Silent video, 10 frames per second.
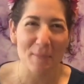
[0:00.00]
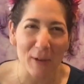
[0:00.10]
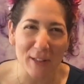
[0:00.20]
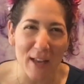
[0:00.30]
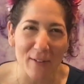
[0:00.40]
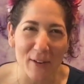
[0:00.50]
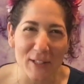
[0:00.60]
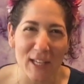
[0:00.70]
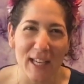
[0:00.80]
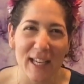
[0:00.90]
birthday,
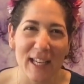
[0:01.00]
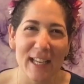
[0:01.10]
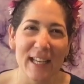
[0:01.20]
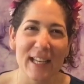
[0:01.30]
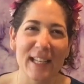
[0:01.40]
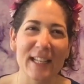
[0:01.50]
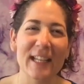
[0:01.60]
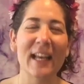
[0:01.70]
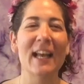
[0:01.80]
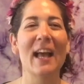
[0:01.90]

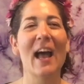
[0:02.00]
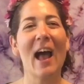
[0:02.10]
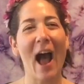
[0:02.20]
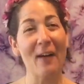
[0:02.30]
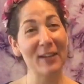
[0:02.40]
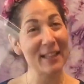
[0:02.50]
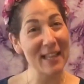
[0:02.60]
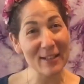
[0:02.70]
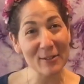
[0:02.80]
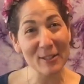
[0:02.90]
Roshan. I want to
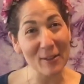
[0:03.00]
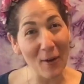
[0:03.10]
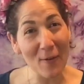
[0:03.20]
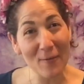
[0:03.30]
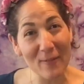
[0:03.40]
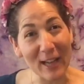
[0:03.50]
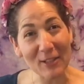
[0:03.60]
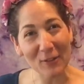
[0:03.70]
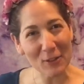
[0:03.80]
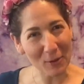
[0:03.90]
thank you so
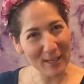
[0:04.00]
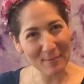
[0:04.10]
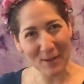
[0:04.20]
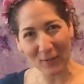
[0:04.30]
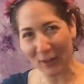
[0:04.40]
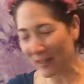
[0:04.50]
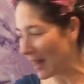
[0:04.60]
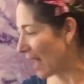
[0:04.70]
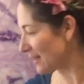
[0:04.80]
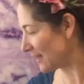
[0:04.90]
much for joining me for
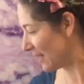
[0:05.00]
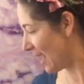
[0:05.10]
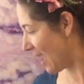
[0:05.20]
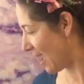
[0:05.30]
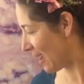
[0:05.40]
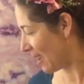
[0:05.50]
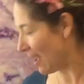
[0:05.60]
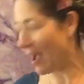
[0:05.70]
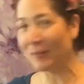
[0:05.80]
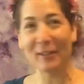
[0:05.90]
class today.
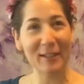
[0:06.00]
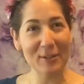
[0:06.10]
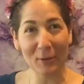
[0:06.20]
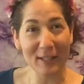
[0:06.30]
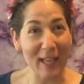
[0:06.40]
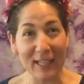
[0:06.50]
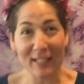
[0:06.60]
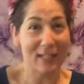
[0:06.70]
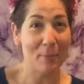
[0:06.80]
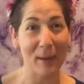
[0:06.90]
I really enjoyed getting
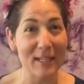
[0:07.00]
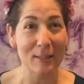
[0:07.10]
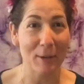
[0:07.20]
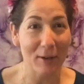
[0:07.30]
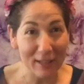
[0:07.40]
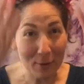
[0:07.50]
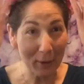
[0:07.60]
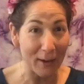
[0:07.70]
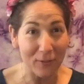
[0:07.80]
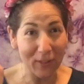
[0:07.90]
into the bunny spirit and
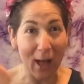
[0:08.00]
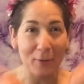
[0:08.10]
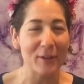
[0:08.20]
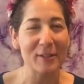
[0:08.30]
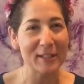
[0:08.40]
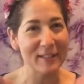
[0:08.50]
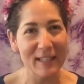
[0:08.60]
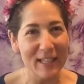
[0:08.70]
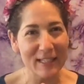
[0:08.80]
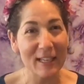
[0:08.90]
wearing flowers
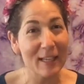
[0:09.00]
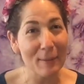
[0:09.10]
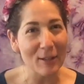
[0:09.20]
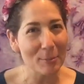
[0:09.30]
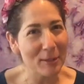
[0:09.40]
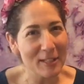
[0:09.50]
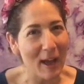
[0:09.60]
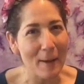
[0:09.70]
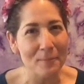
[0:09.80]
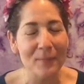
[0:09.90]
and singing about
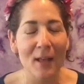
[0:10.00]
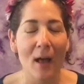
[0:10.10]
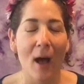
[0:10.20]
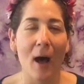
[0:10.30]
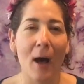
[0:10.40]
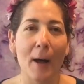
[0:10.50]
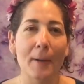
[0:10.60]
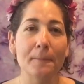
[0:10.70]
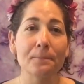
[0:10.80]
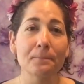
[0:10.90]
springtime.
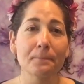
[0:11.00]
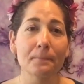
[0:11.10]
Um,